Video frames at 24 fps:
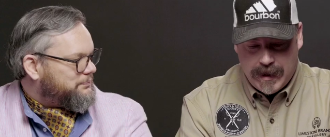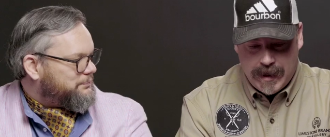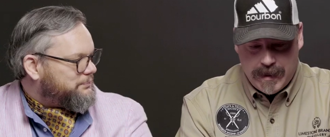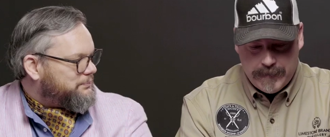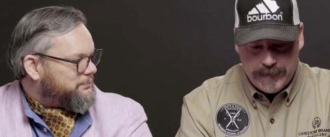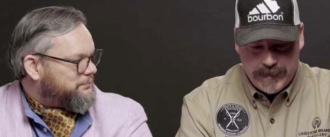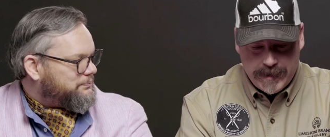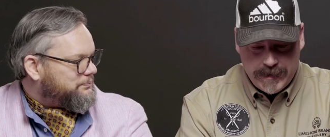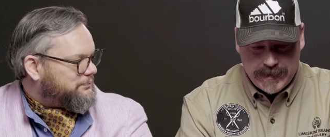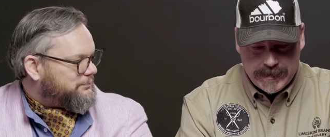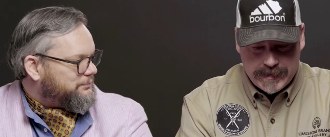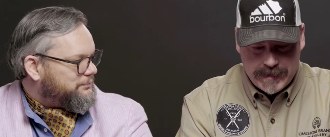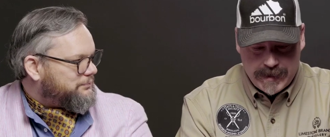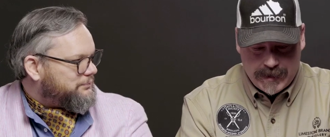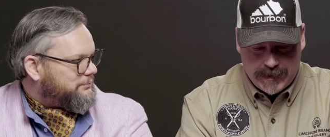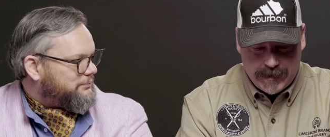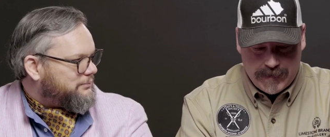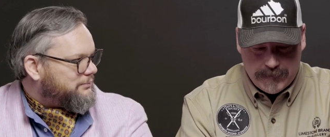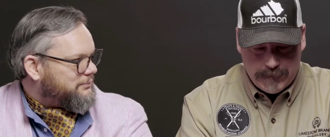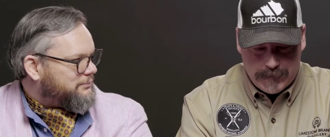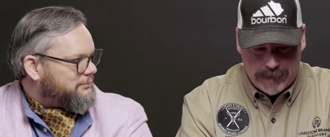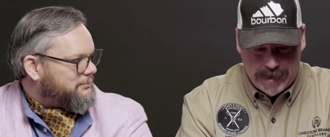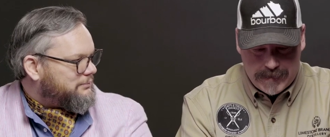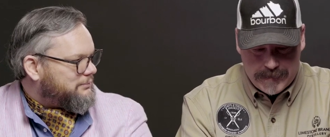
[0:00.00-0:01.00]
Speaker 1: I'm the
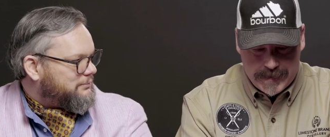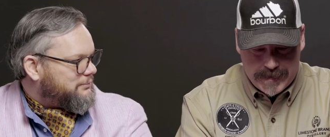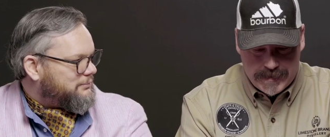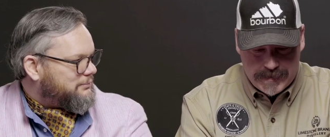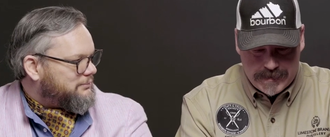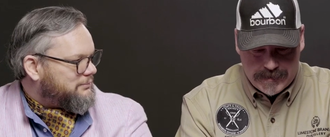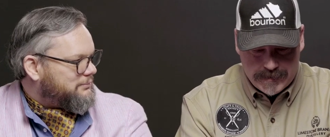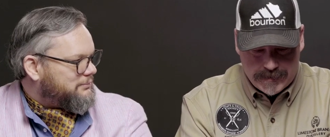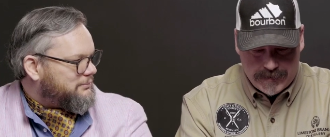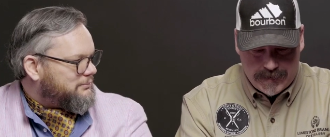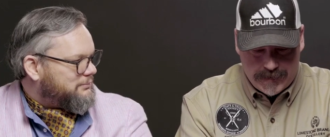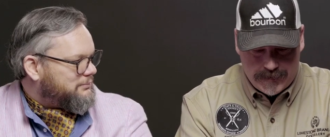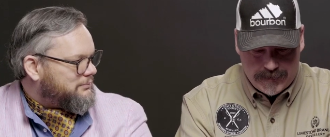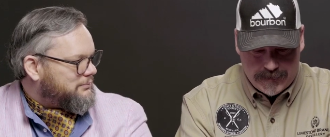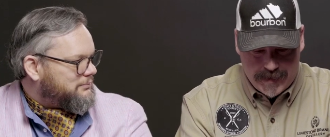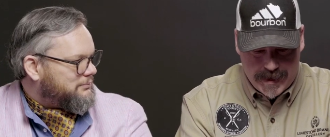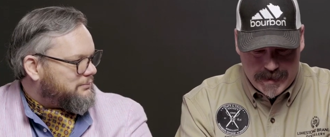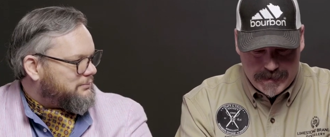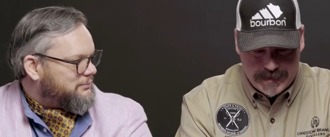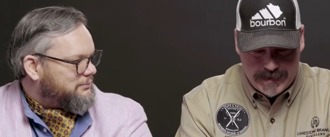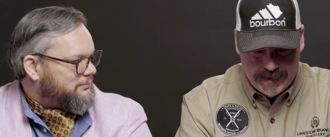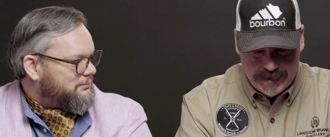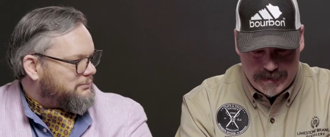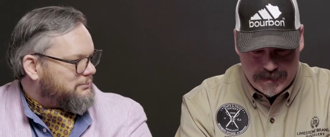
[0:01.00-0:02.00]
executive bourbon steward in
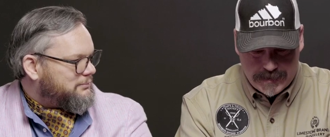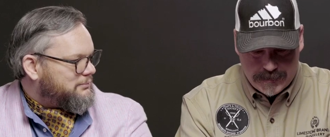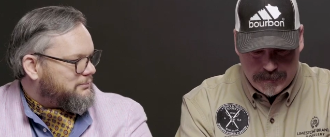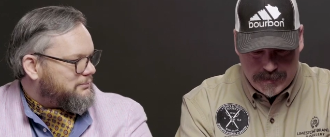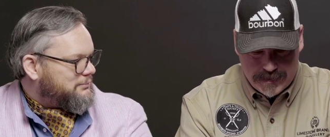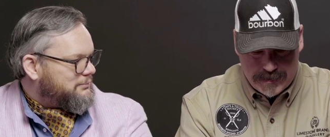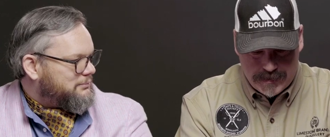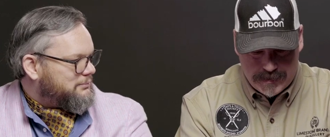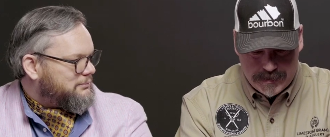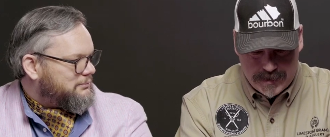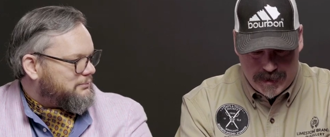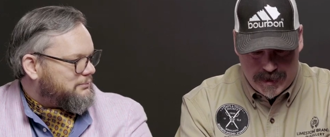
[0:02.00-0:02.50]
residence, which